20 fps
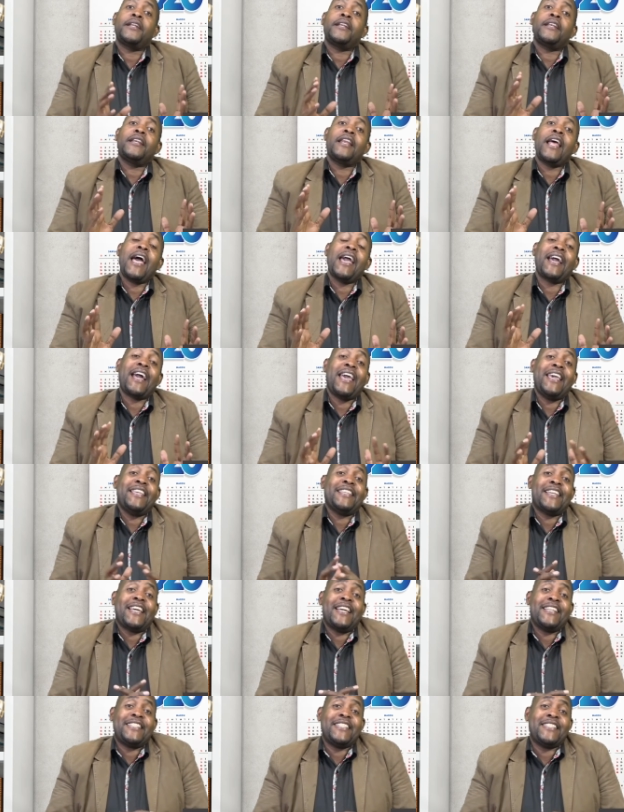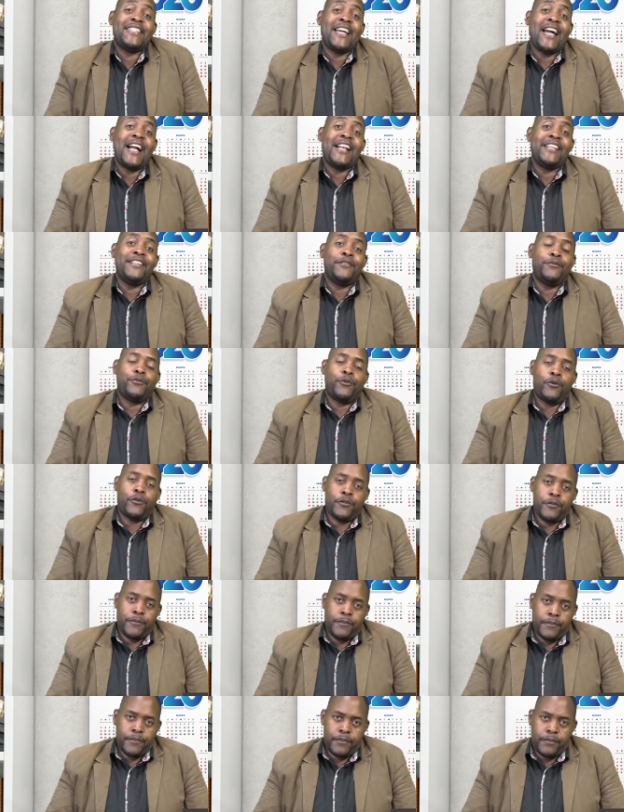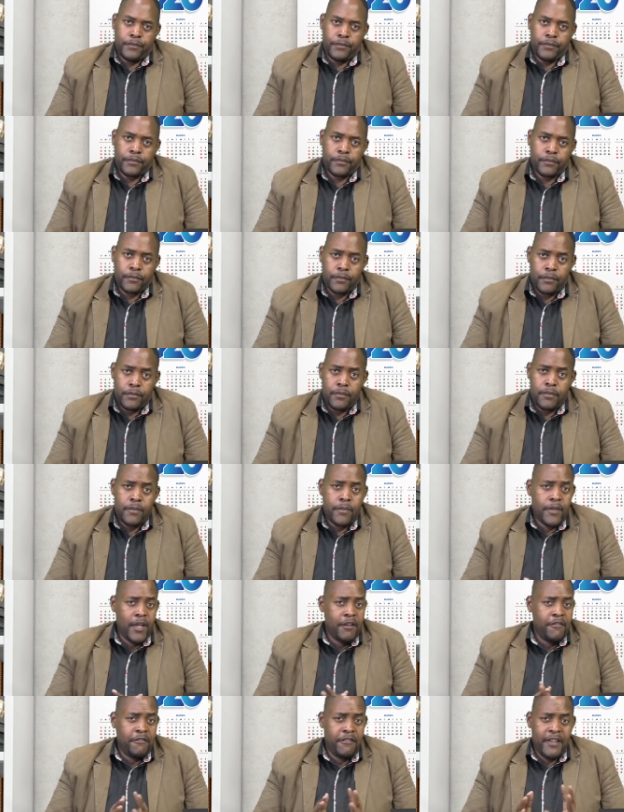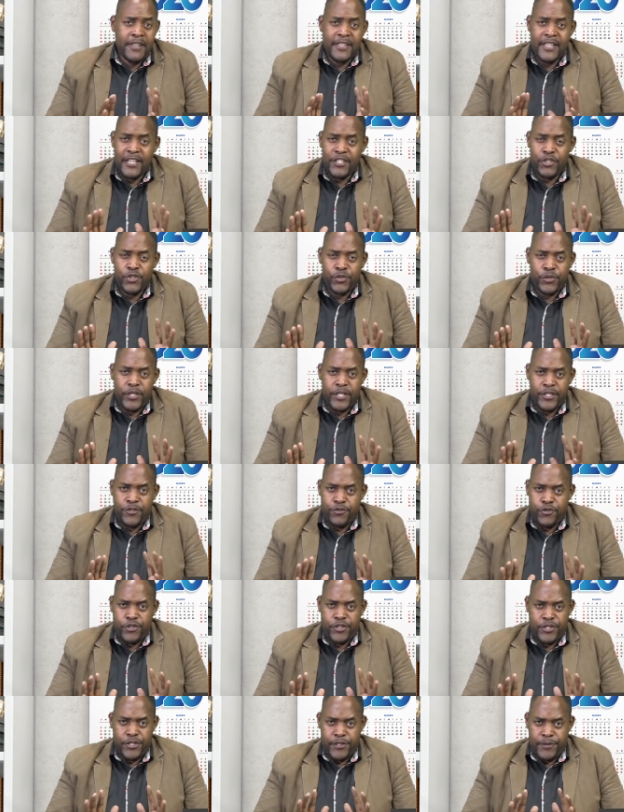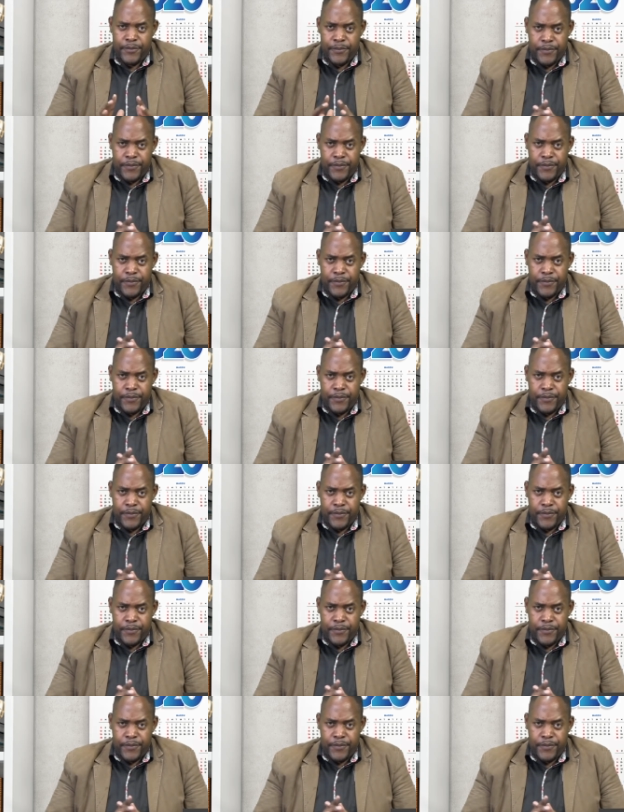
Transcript: Like I indicated earlier on, financial literacy.